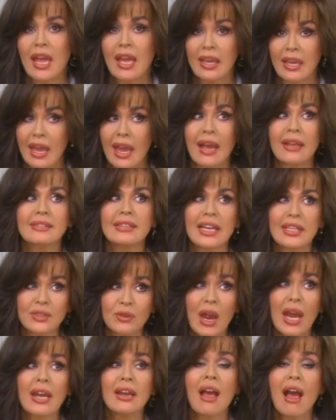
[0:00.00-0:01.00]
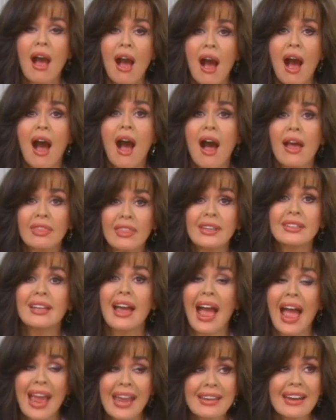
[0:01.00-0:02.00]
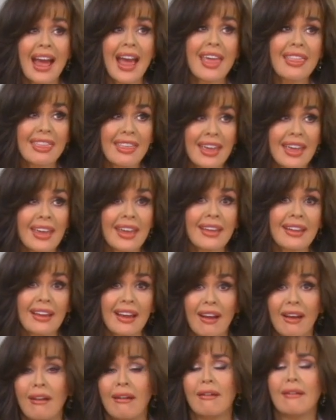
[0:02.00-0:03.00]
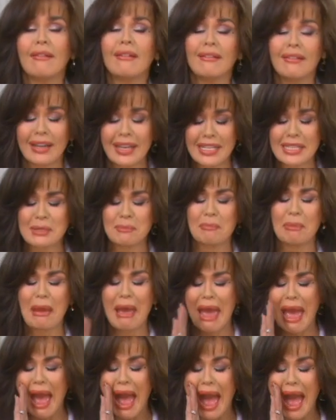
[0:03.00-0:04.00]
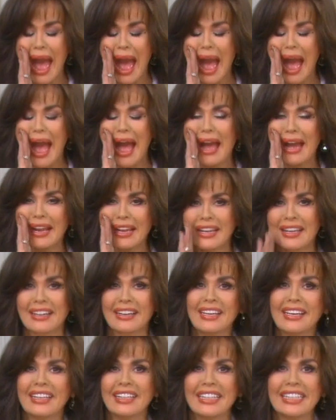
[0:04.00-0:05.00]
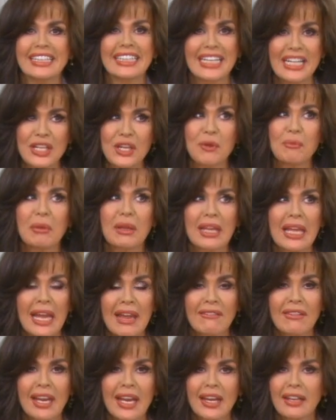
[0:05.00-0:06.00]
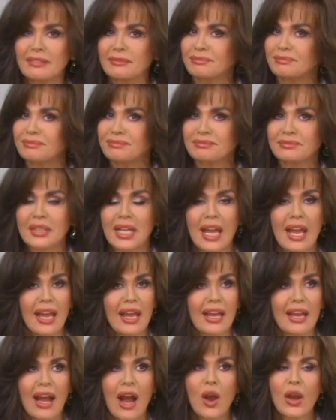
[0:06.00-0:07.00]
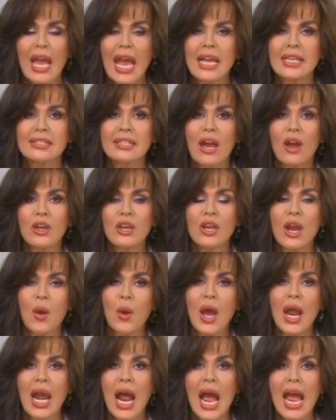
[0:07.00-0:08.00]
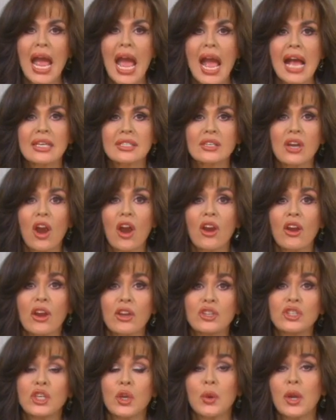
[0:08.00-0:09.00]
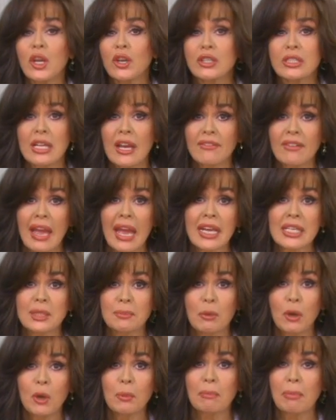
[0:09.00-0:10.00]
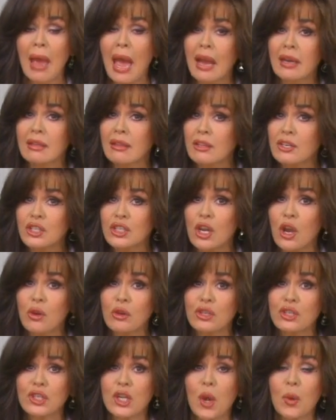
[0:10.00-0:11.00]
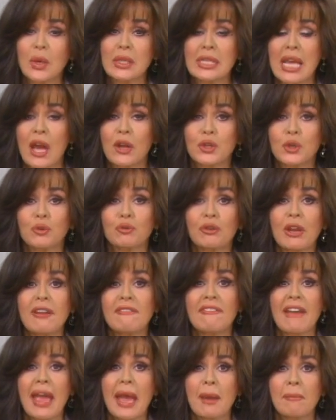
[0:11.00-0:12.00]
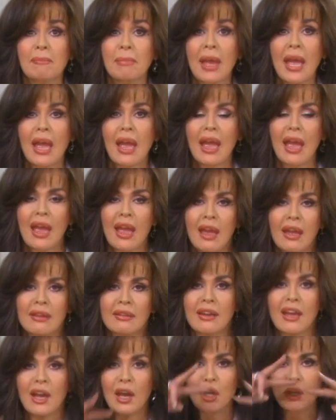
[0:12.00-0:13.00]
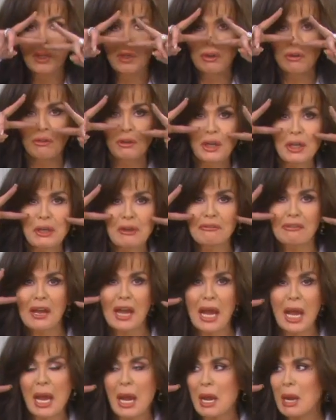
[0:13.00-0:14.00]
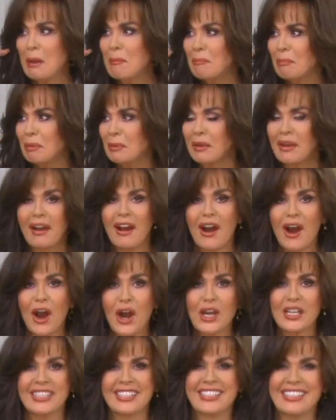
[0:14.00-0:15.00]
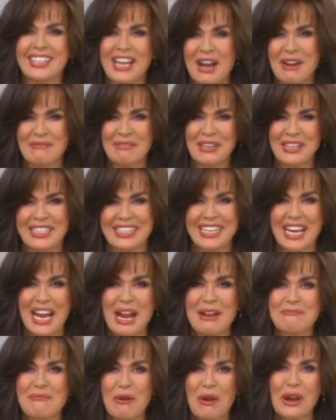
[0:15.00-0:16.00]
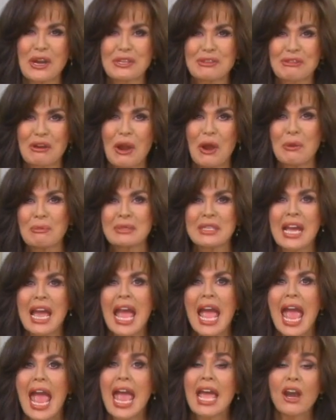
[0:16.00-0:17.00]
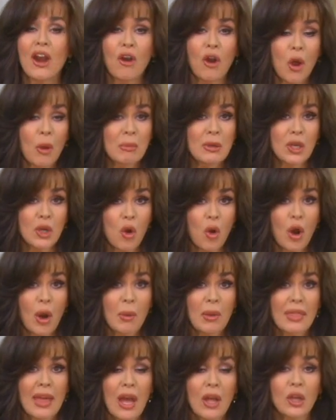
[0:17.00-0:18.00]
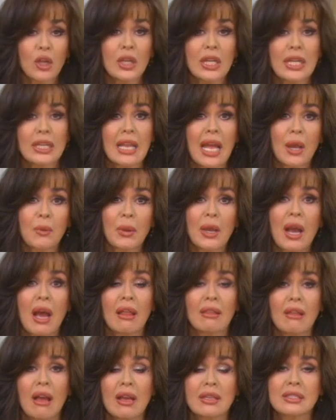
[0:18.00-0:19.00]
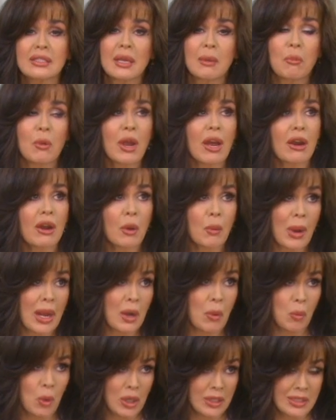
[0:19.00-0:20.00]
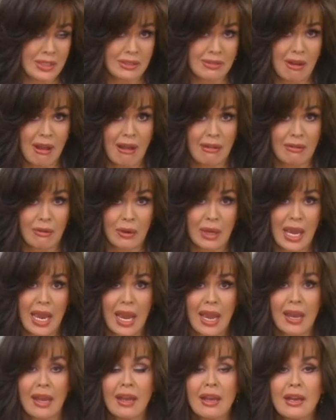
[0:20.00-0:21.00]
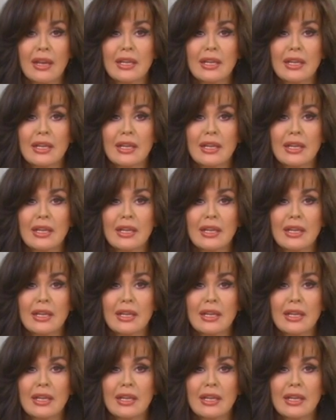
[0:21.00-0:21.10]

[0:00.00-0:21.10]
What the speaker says: Yes, that's right. The tie-dye thing. Oh, it's back. Can you believe it? Okay, so you know what? I asked our do-it-yourself expert back to the show to show us how to revamp and groove up our summertime wardrobes and our home decor without looking like we got lost somewhere on our way to Woodstock, okay?